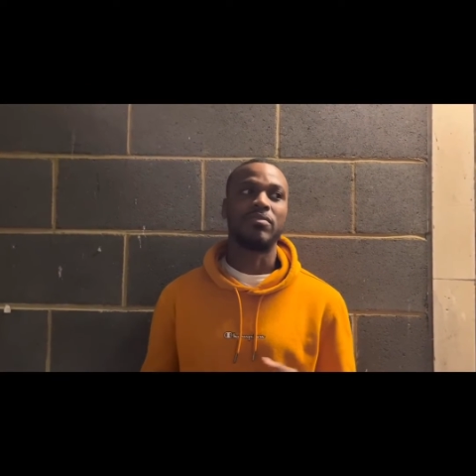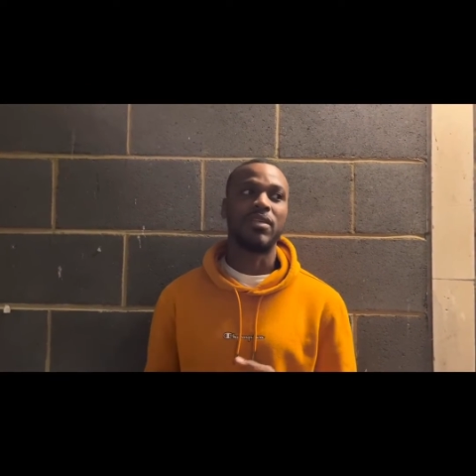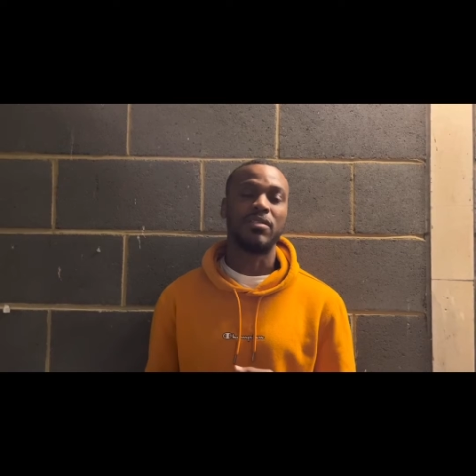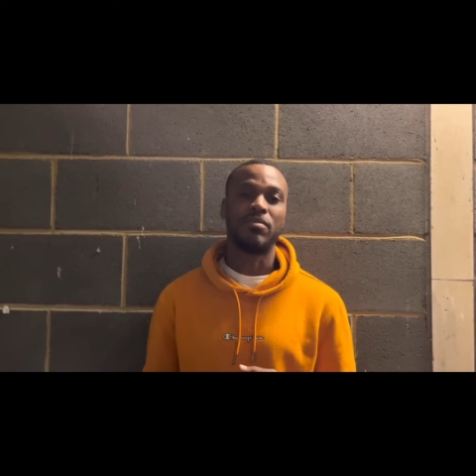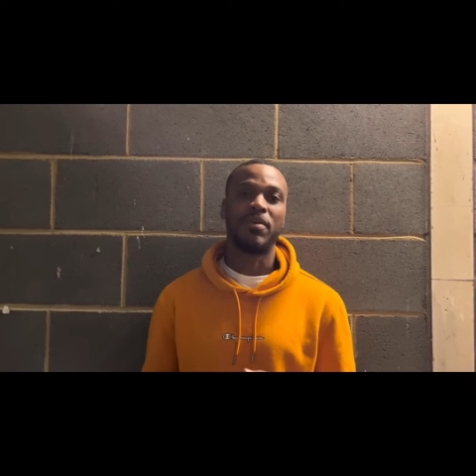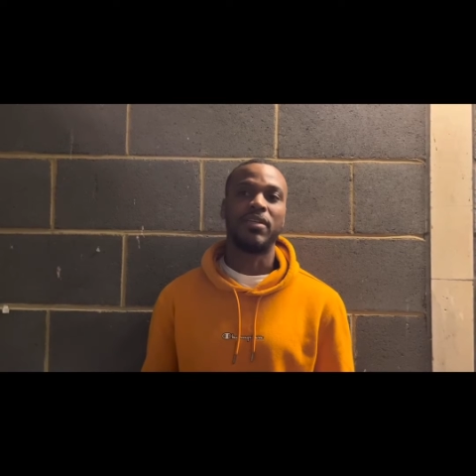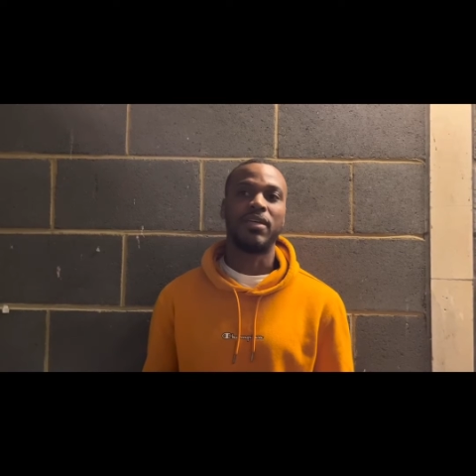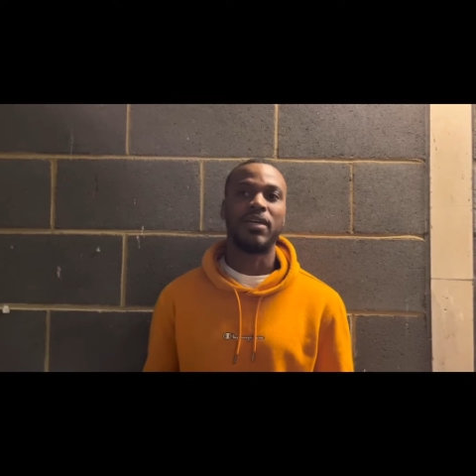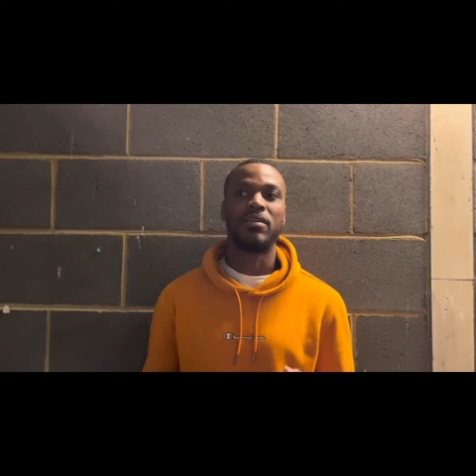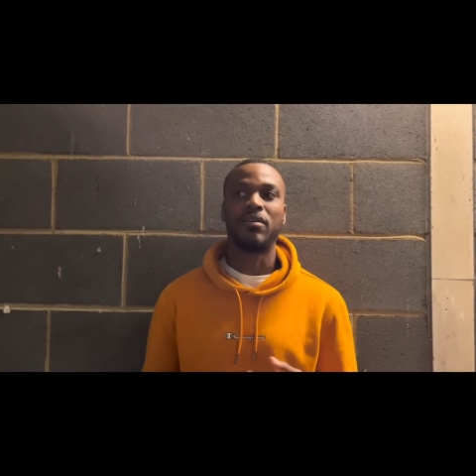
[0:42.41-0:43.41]
Denzel Bentley
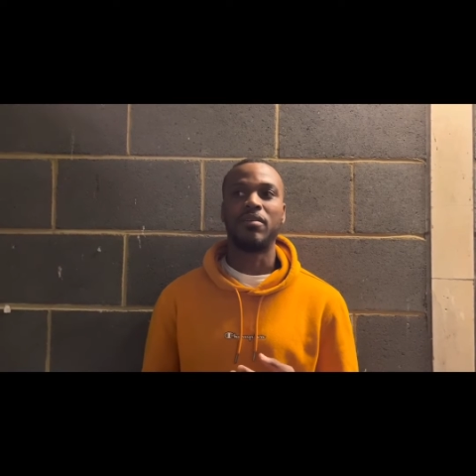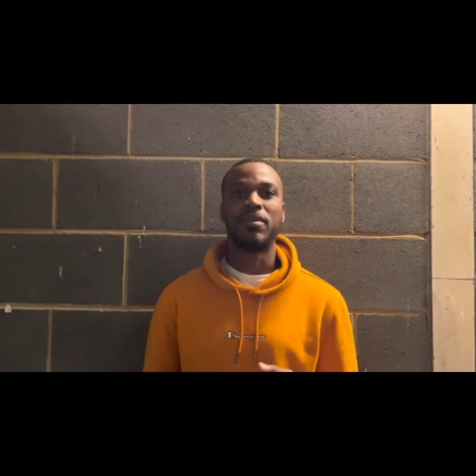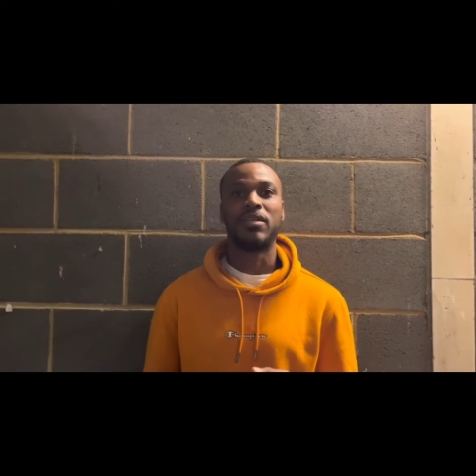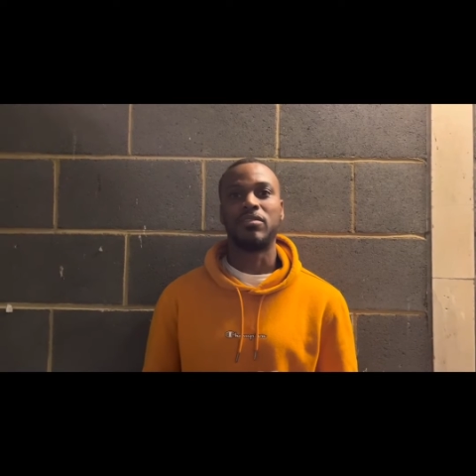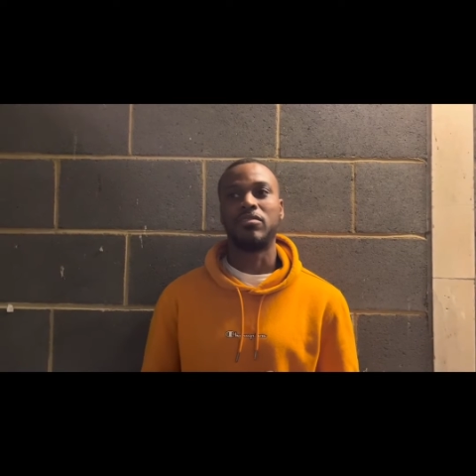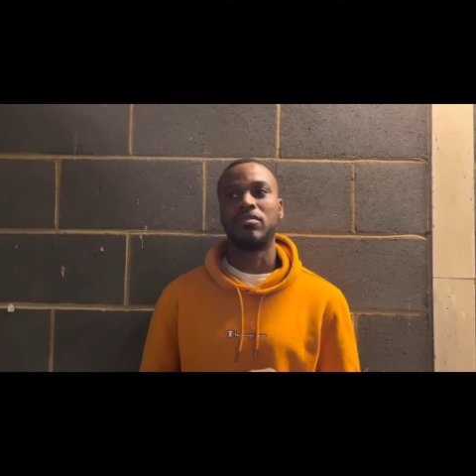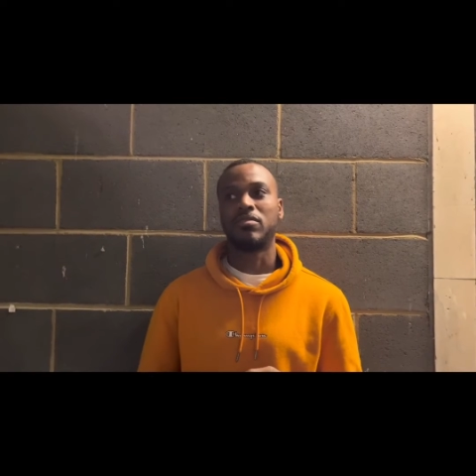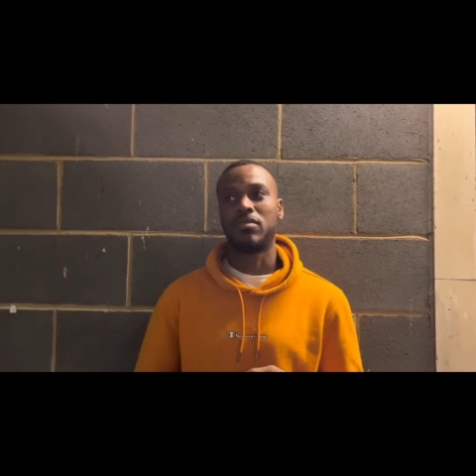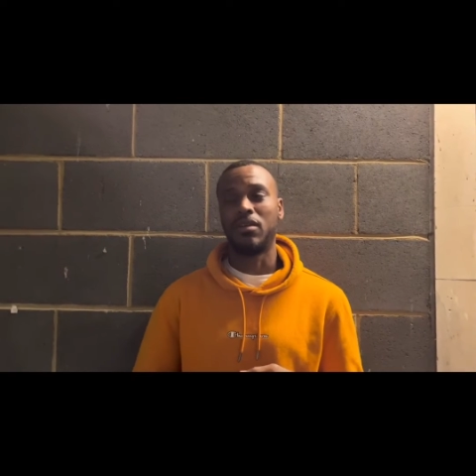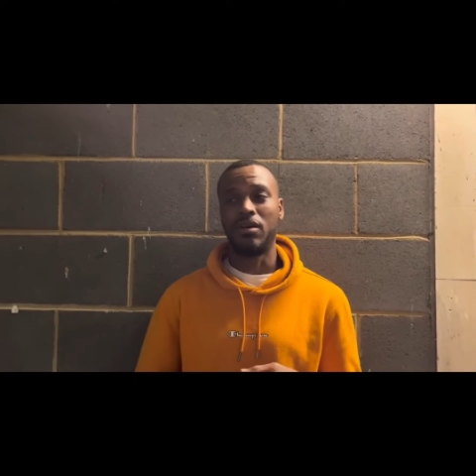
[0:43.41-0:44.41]
and Linus
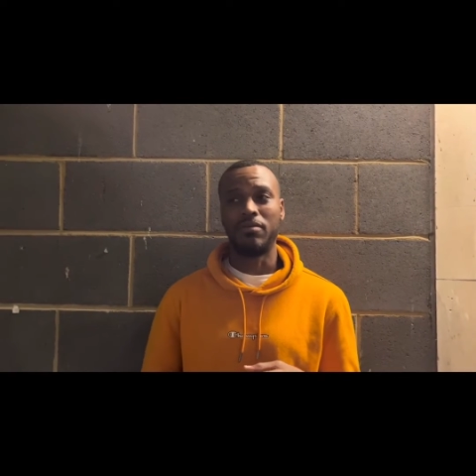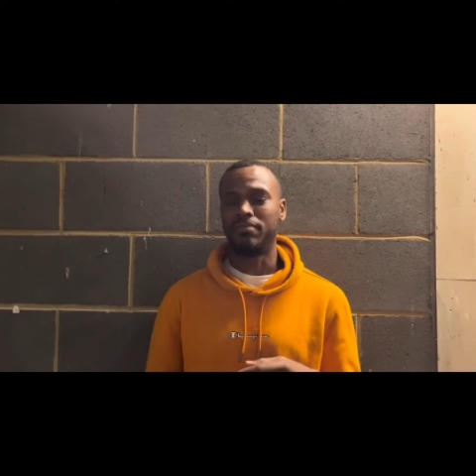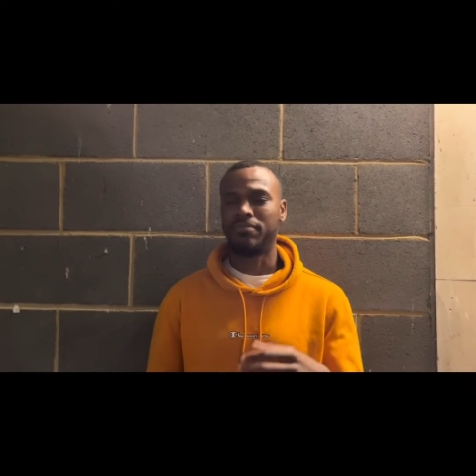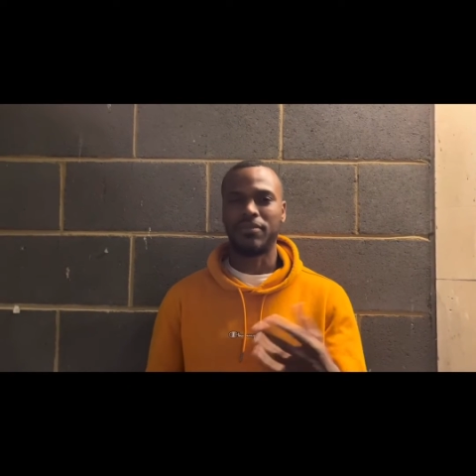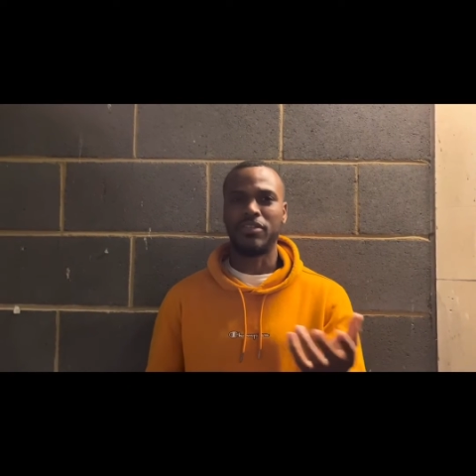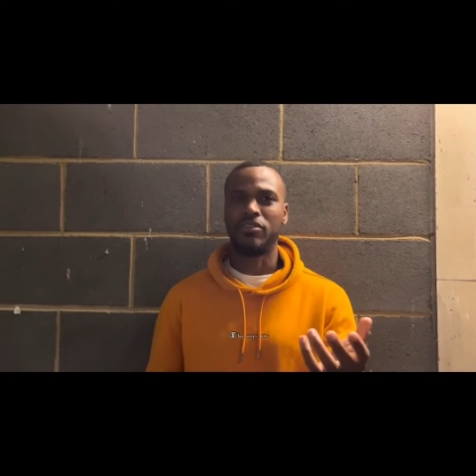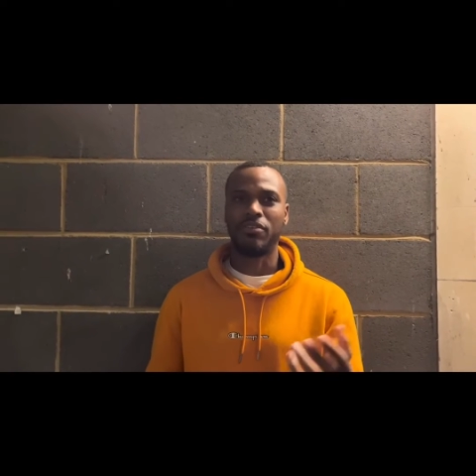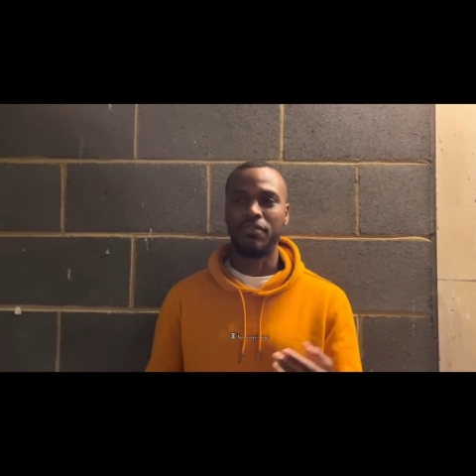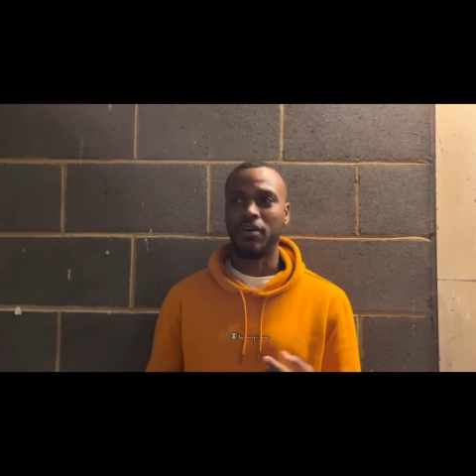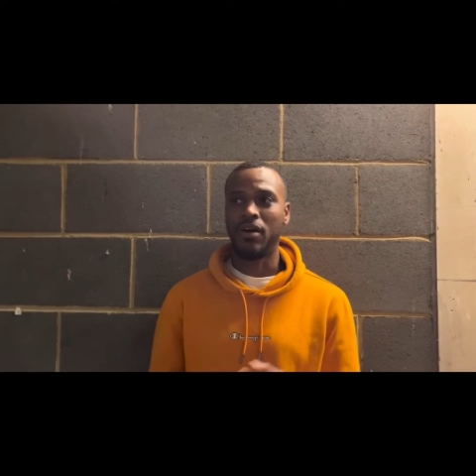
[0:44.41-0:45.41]

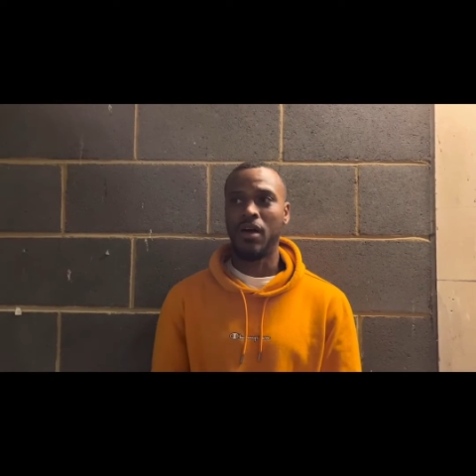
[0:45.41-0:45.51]
Udofia.